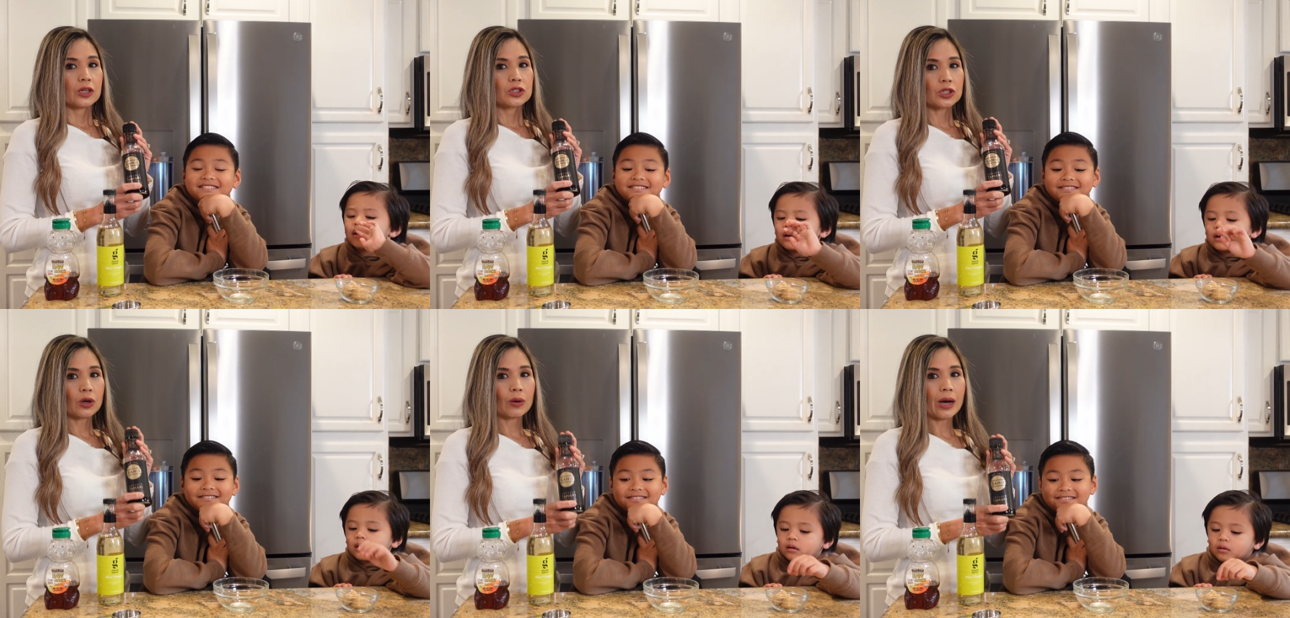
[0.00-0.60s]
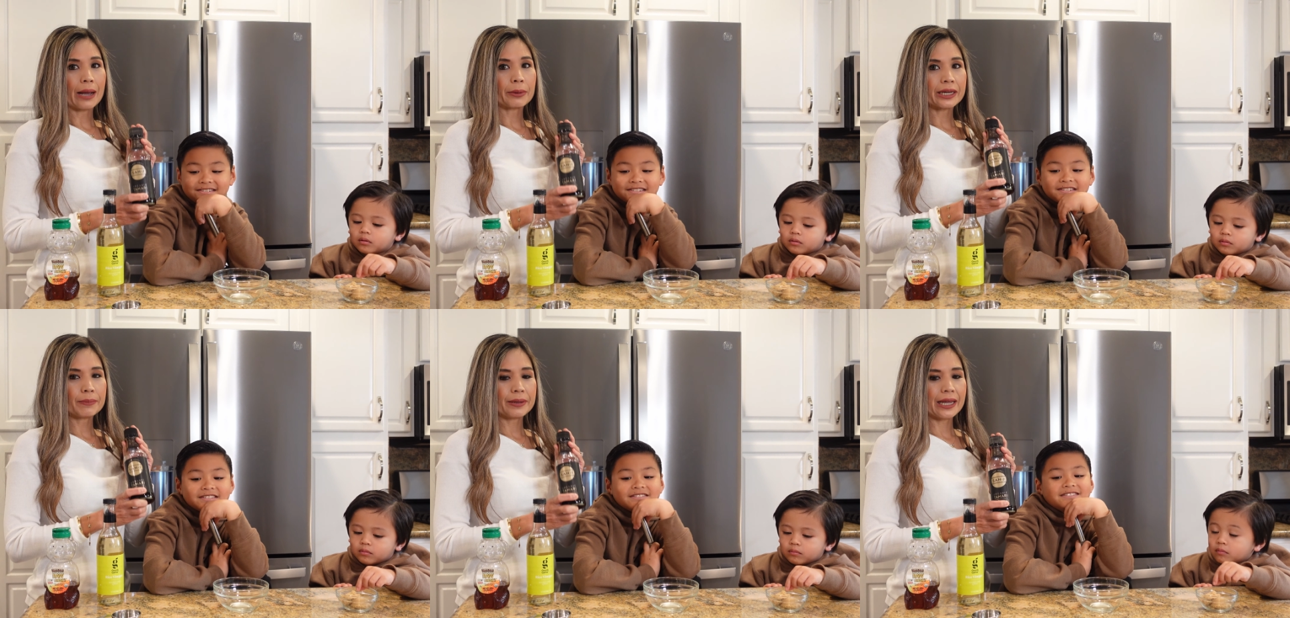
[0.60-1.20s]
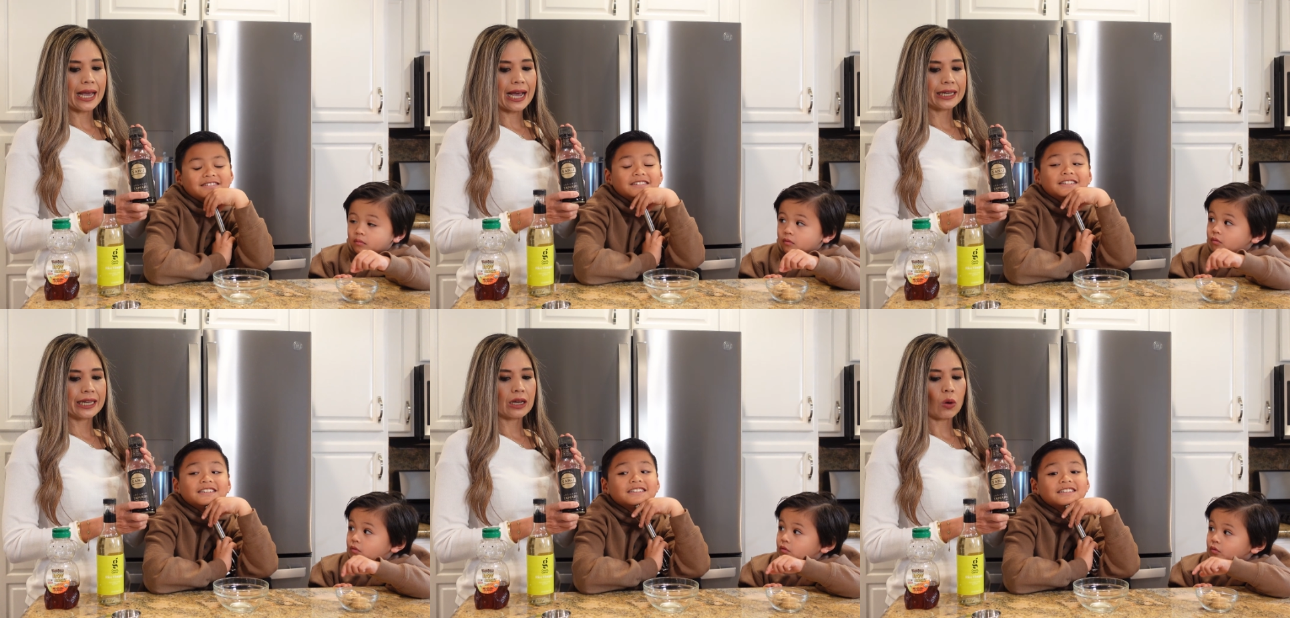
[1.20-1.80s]
Speaker 1: So I'm gonna be
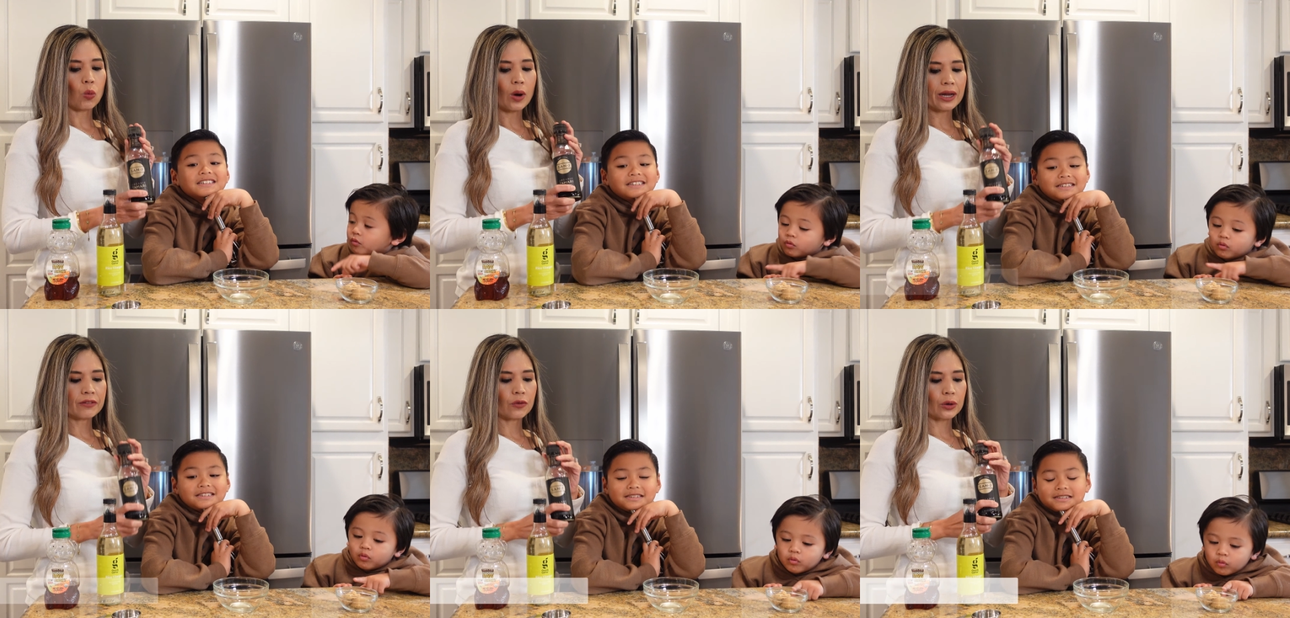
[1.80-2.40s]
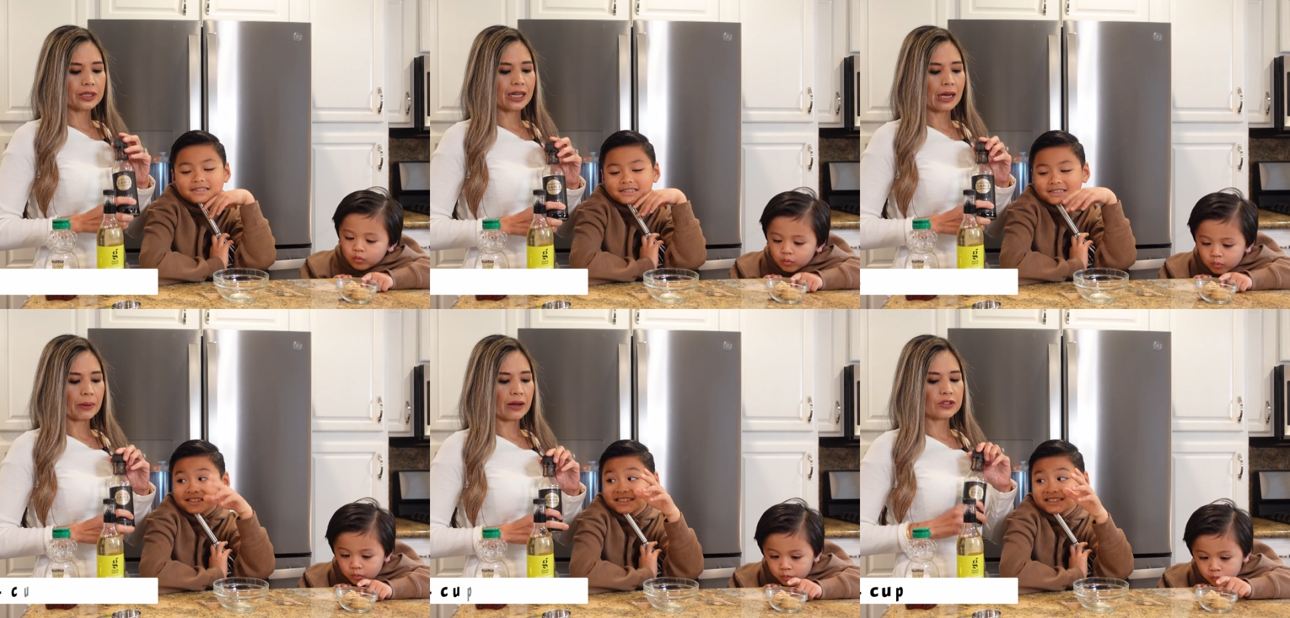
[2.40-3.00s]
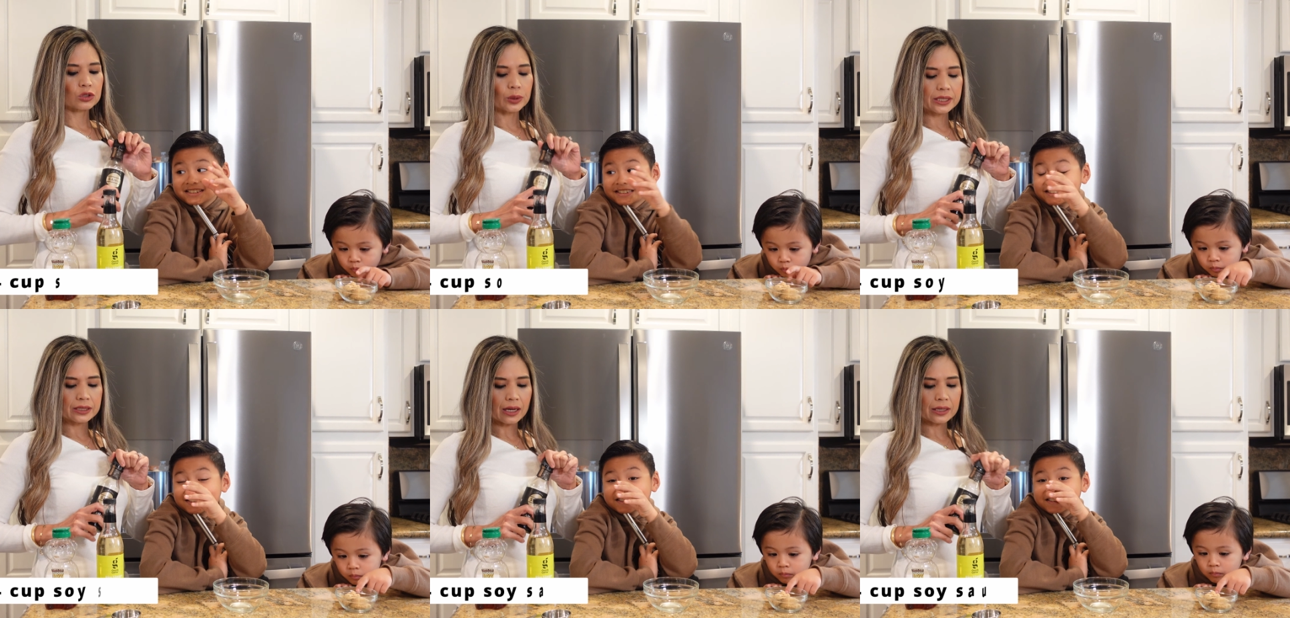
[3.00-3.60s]
adding one-fourth cup of soy
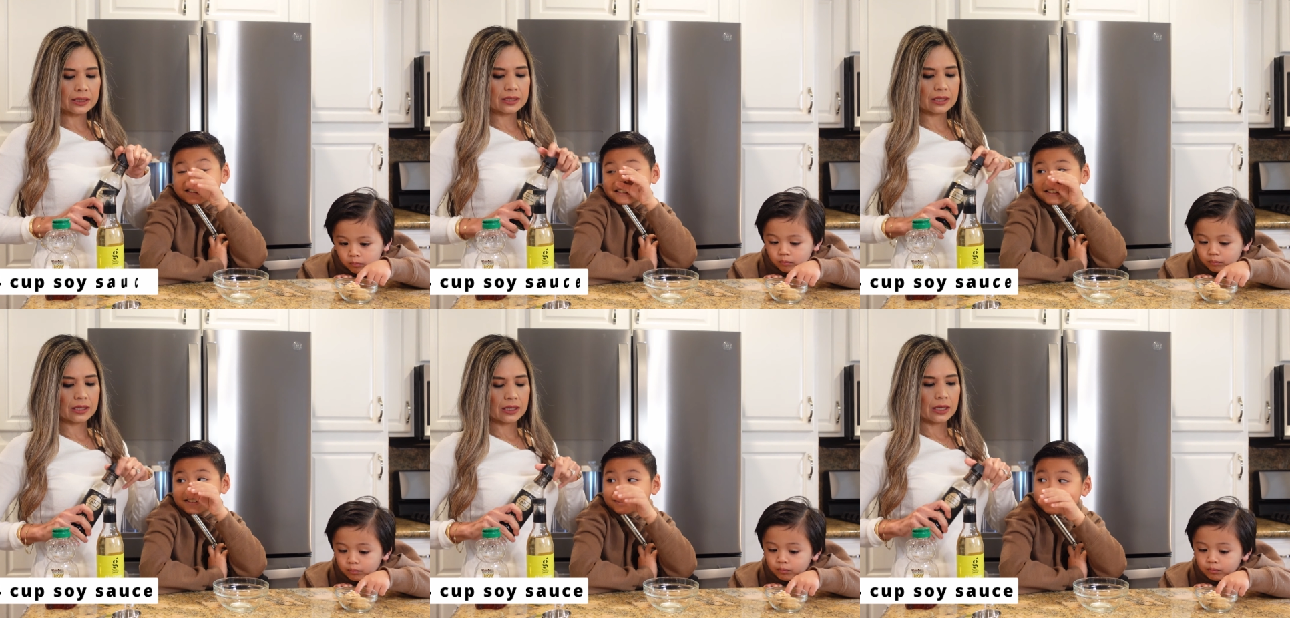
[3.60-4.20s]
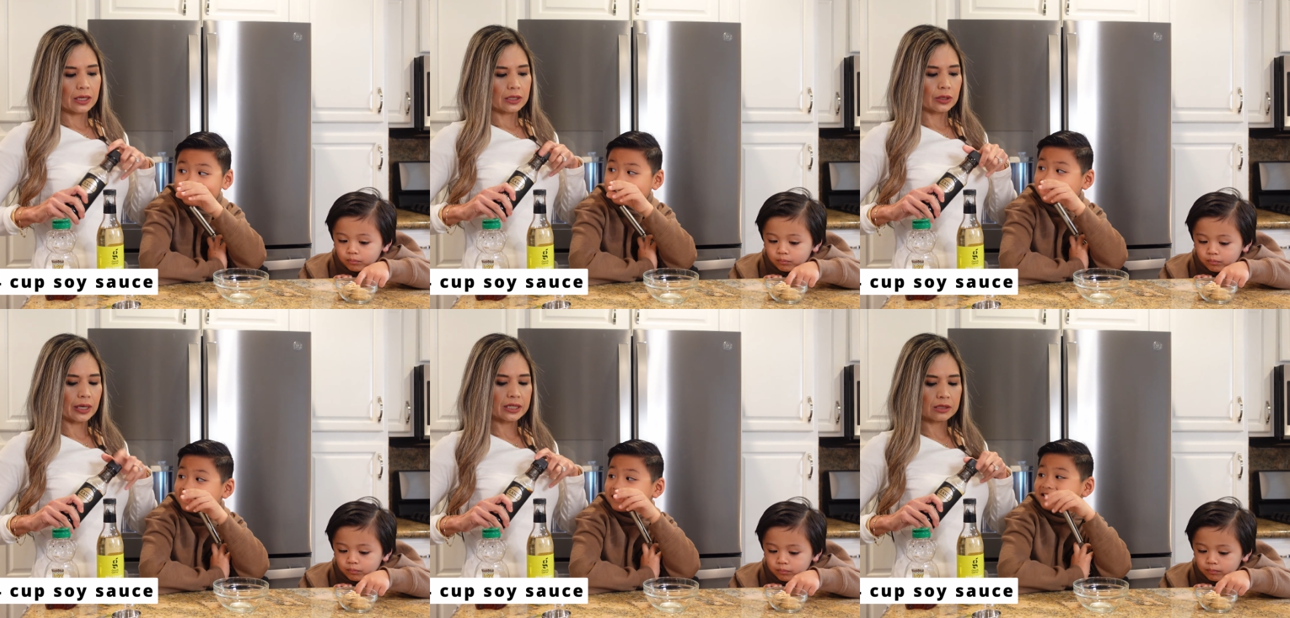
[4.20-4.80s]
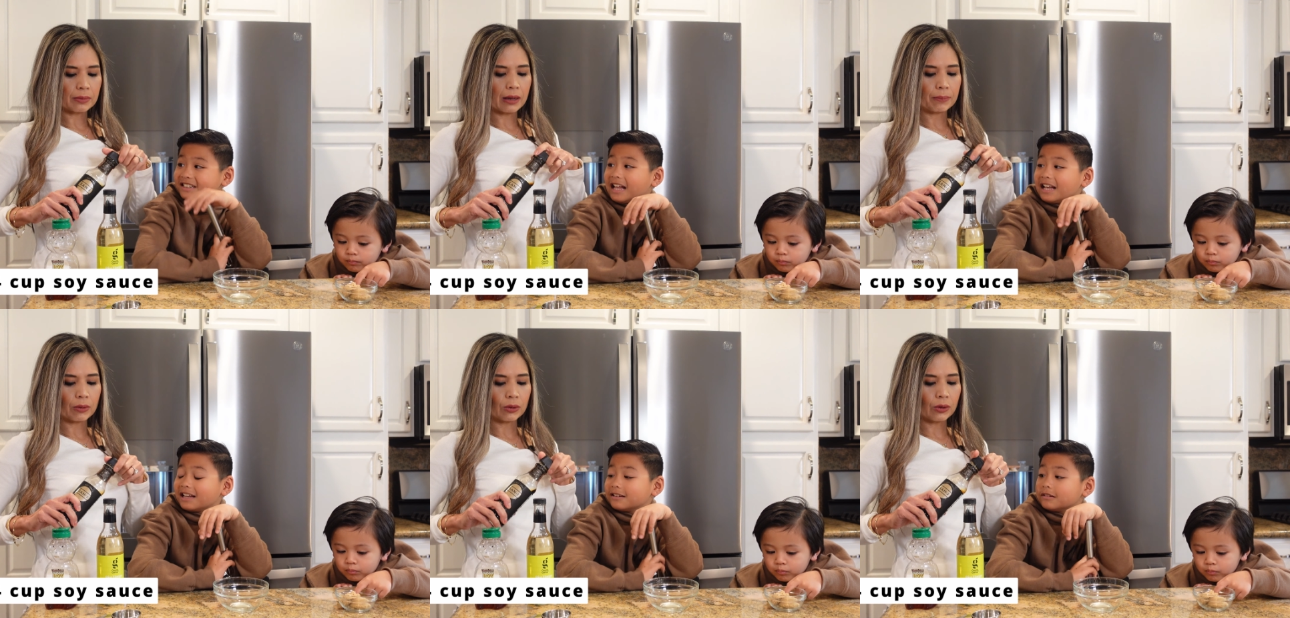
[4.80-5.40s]
sauce to a small
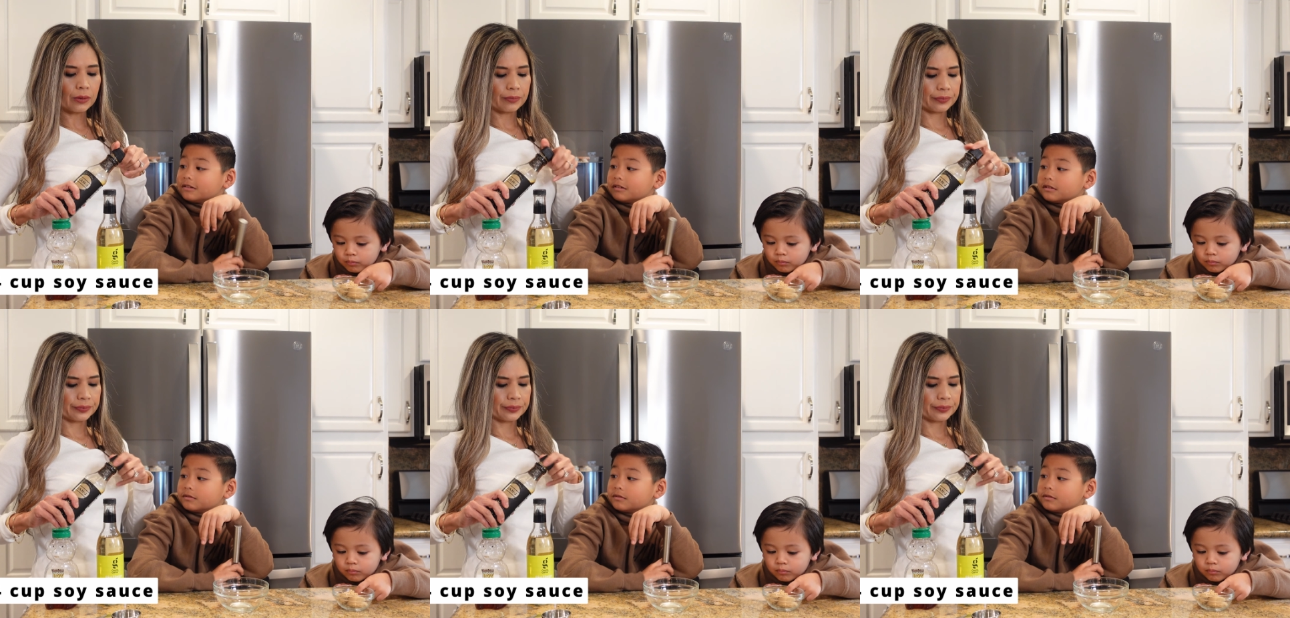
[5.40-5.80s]
bowl.